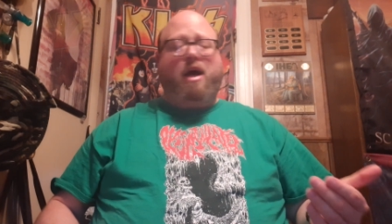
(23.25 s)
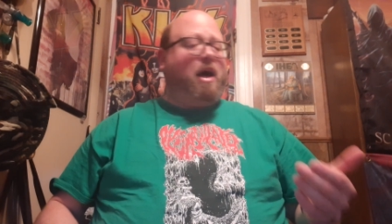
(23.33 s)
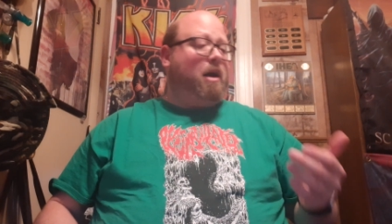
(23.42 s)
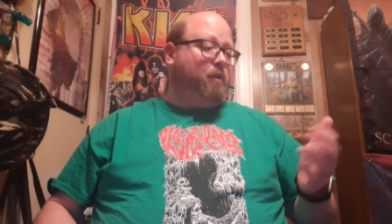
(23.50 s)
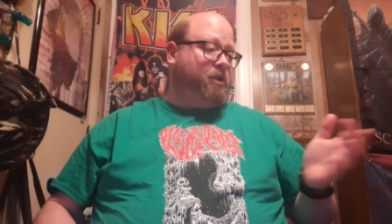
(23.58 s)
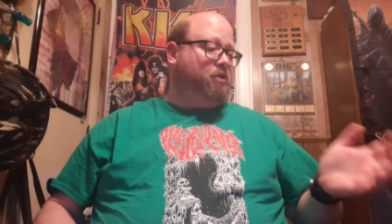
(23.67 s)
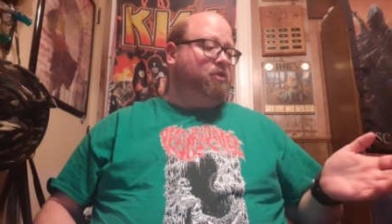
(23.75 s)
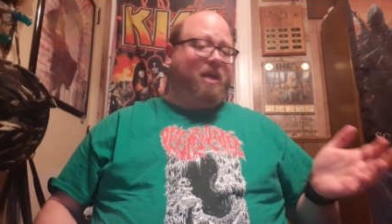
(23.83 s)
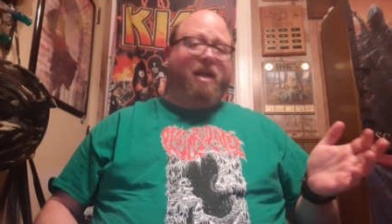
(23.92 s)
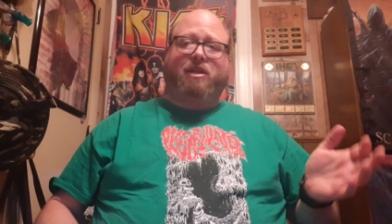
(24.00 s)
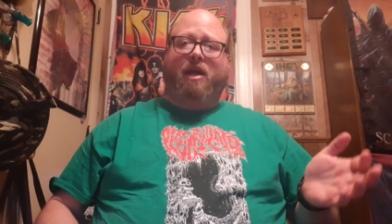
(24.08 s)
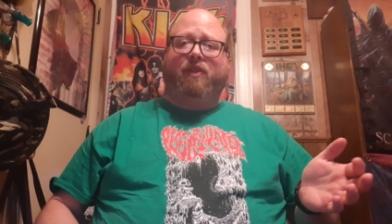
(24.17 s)
uh, which there's
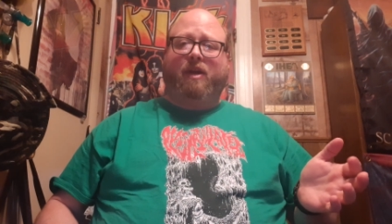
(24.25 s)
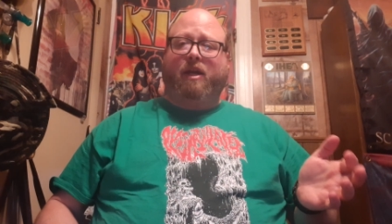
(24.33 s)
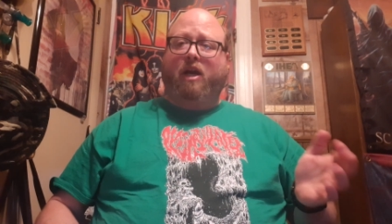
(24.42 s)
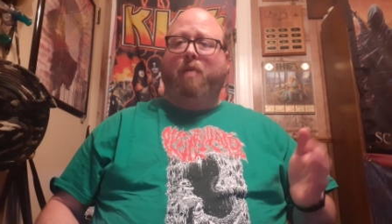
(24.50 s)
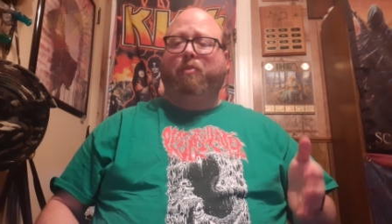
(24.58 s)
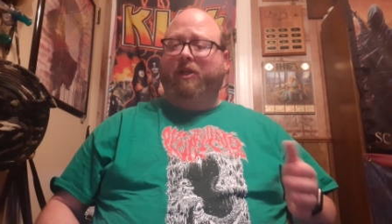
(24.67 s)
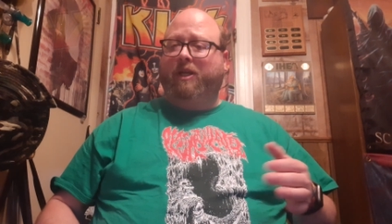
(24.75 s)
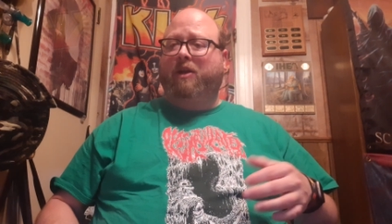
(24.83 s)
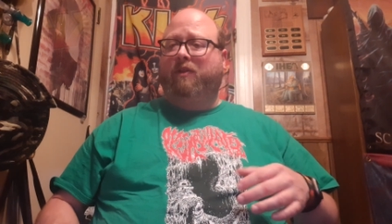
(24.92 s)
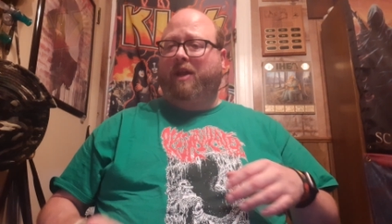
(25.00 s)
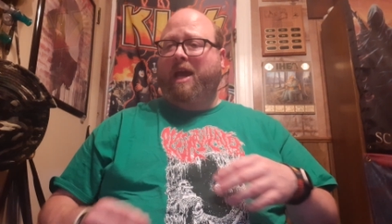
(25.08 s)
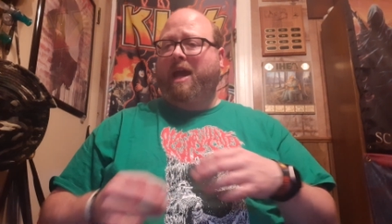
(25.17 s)
actually, I think, a couple in
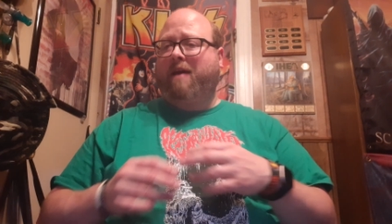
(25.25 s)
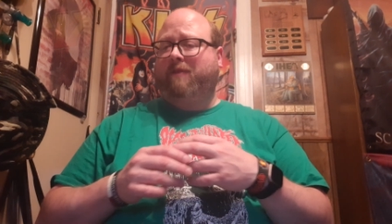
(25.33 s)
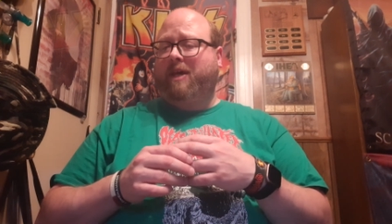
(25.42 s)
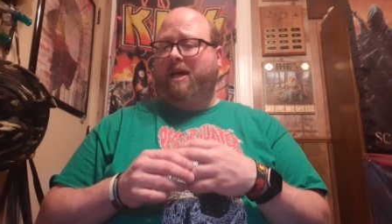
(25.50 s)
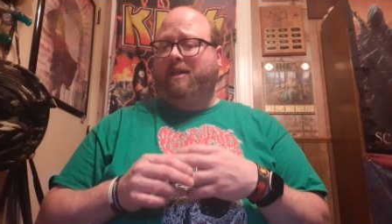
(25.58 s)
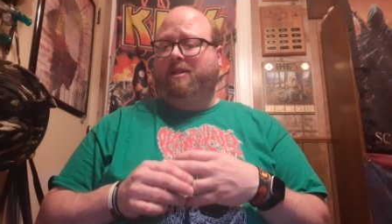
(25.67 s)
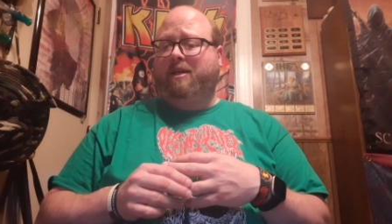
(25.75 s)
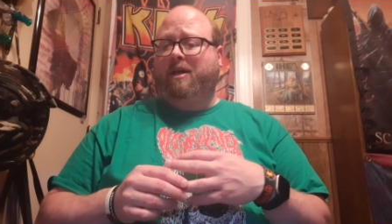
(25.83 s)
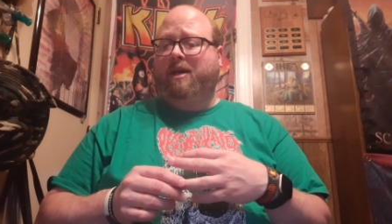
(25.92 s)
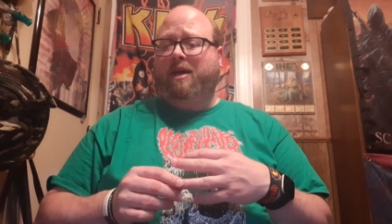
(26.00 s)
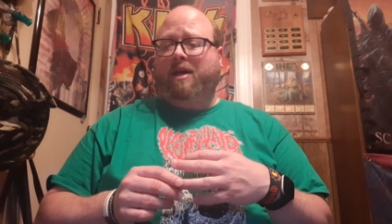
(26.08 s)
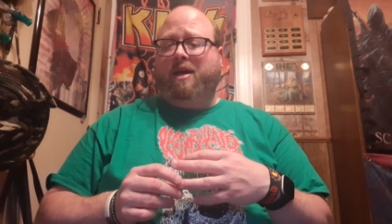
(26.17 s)
here that have that uh,